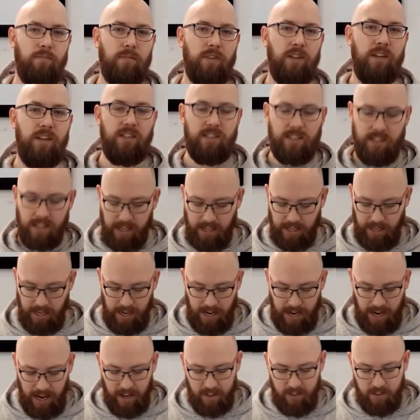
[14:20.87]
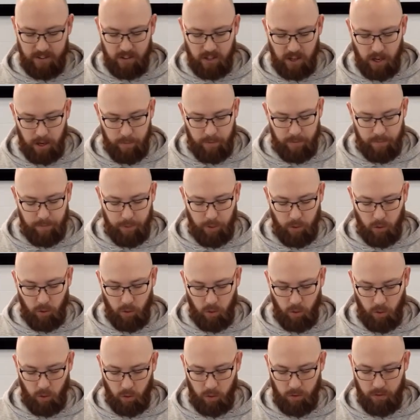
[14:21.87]
You see, at the time of
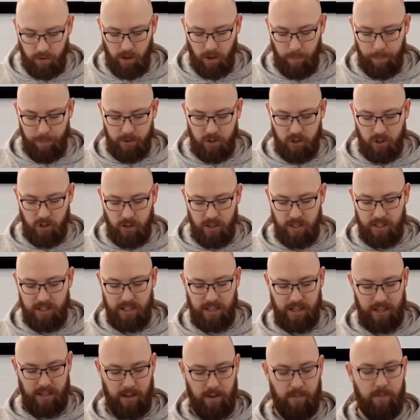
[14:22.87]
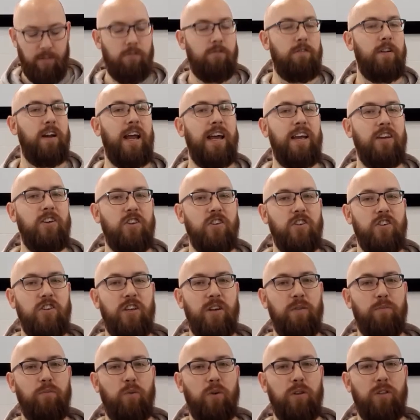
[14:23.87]
Paul, the opportunity of a
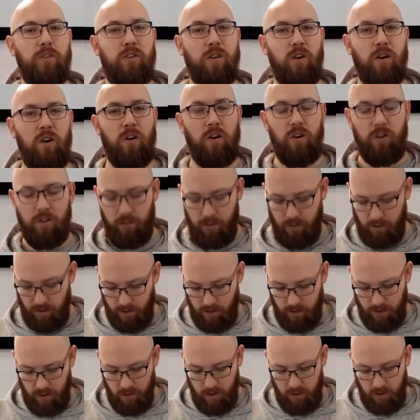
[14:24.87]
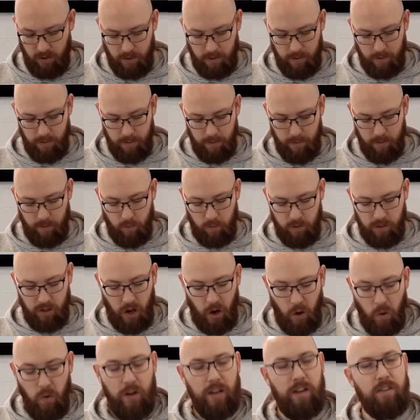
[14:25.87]
relationship with God was
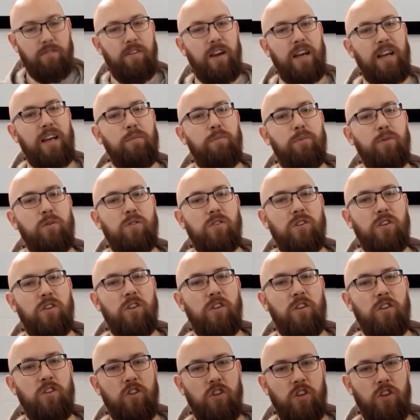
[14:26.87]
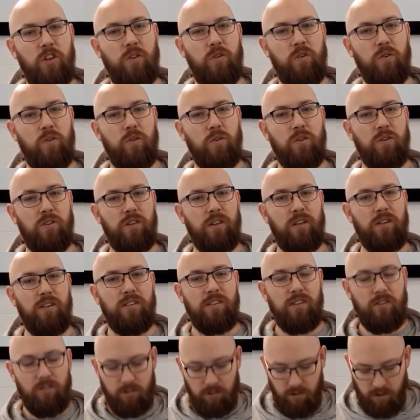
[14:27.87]
only available to the Jews
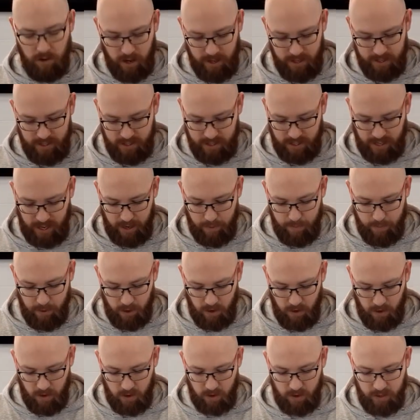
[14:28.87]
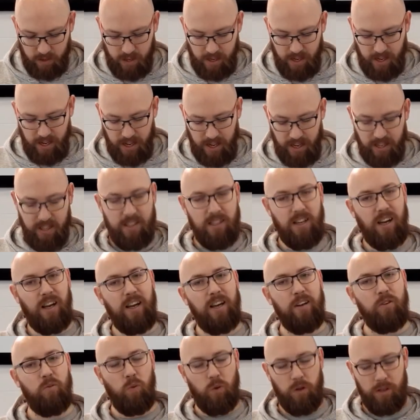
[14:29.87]
until Christ came along and
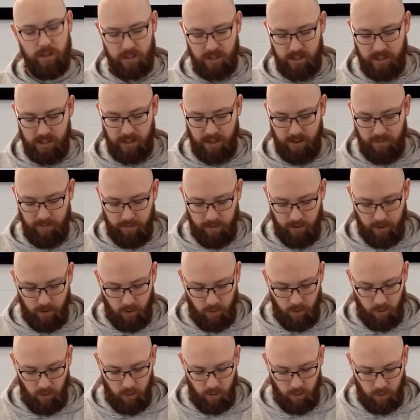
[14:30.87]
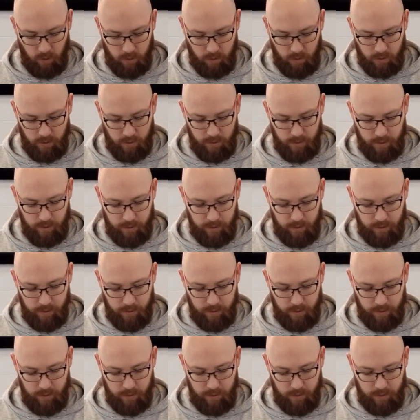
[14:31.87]
died once and for all.